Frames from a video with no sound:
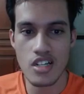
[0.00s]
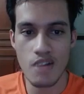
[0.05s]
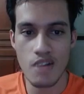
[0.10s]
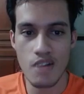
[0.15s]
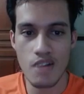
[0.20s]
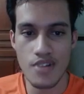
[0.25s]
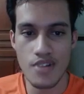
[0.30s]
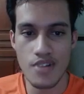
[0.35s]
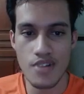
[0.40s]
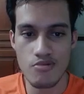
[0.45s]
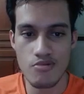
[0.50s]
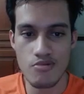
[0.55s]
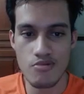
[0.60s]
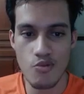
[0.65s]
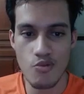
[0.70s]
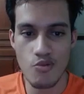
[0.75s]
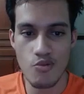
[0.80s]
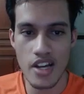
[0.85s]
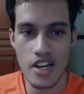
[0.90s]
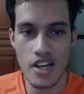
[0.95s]
down to the
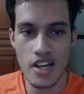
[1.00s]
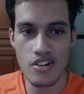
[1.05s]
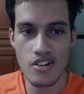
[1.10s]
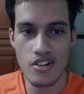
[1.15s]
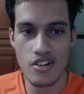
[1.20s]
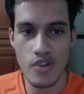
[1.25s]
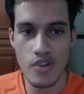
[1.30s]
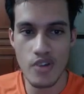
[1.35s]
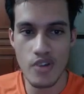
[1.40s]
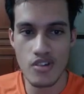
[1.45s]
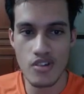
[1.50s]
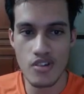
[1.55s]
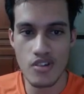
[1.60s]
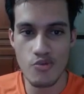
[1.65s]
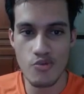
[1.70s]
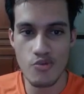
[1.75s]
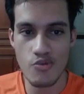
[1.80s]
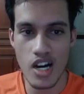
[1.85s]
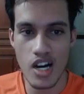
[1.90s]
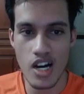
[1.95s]
wire on whether or not we
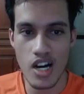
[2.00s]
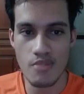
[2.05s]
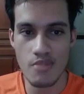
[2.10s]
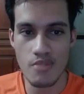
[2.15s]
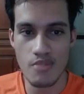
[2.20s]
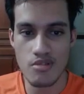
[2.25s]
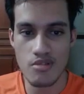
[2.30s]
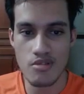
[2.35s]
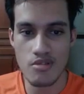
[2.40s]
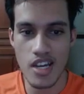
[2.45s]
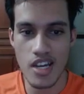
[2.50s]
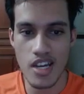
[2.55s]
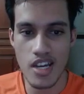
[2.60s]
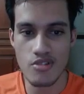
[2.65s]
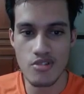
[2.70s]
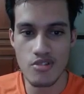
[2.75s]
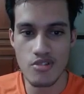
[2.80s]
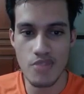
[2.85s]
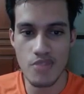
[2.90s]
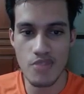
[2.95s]
are able to get to the
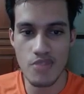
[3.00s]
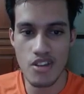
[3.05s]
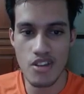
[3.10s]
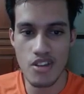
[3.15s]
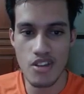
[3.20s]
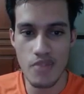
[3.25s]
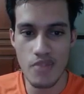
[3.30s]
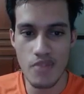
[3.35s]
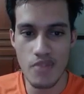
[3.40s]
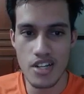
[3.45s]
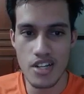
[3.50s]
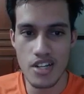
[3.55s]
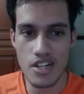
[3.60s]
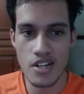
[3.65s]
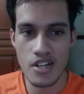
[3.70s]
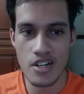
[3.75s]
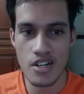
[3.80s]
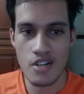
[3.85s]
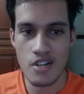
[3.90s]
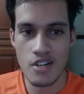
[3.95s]
Meteor Mash,
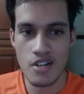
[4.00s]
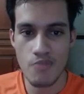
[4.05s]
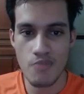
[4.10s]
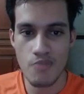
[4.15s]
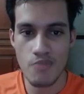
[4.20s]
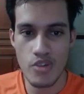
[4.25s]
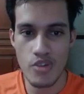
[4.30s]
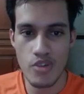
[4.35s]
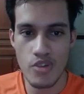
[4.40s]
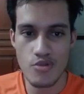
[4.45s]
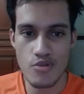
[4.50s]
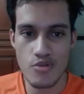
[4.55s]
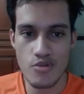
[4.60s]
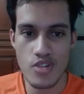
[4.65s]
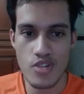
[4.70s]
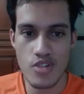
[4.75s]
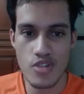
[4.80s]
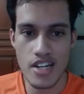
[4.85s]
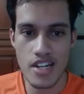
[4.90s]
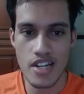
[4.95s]
but we do get
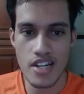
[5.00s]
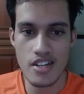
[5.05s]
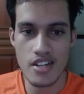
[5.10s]
it